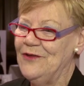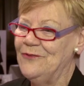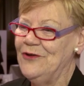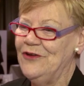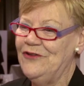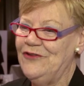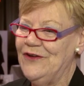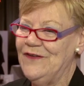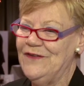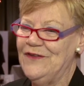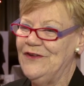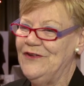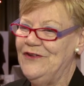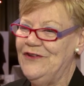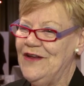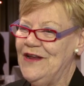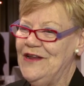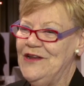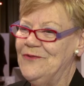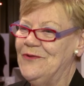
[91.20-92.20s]
There was just a
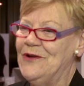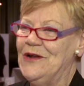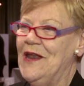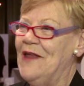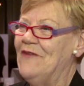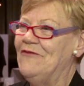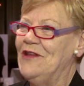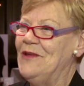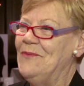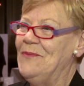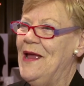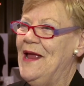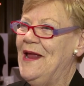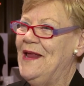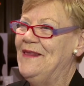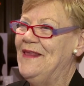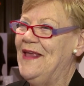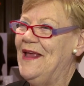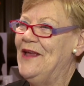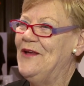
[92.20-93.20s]
genuine, lovely
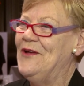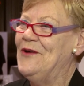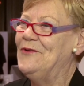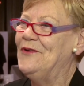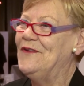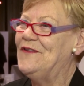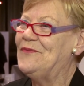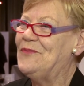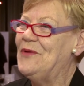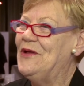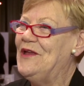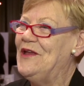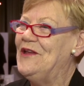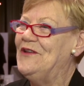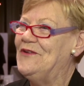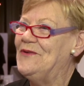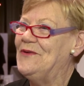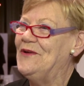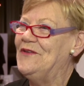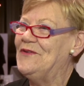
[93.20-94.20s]
man there who was
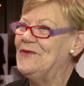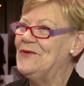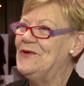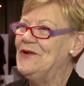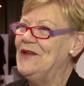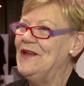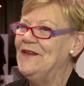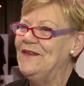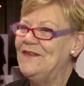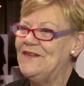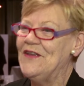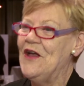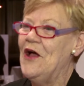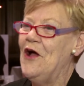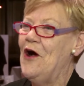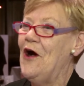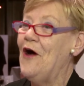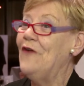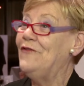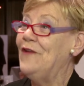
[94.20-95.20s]
speaking to his audience.
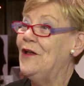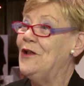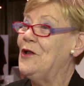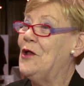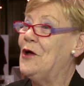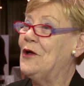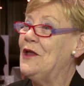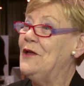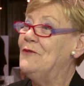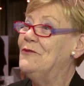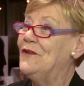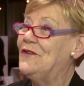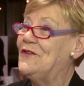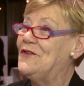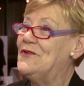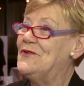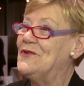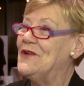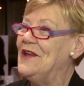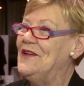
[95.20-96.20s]
I felt like he was
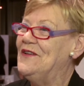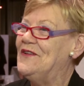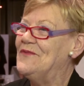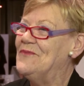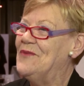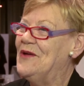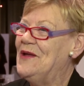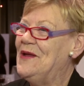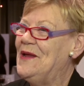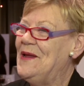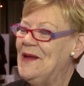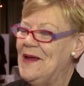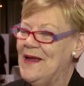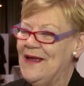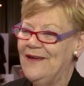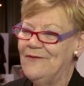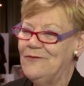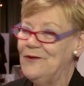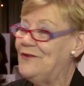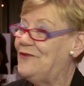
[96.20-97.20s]
talking to me.
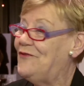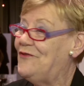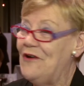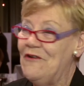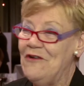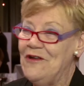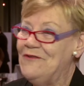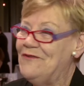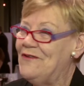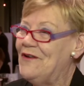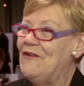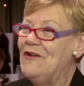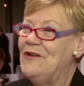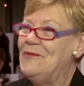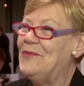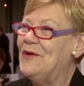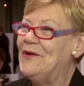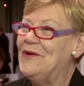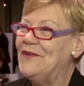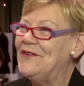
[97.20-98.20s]
It was very,
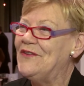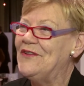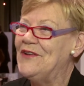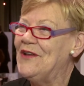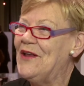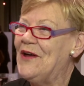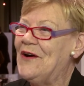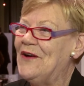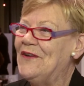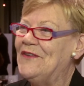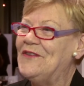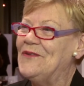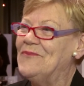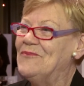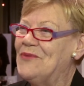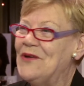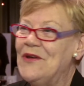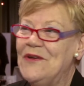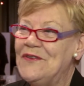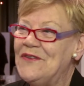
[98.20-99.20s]
very personalised
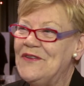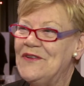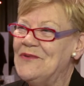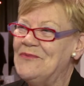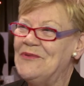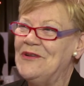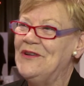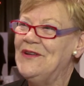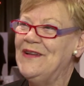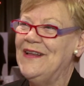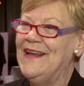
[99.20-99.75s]
and personable.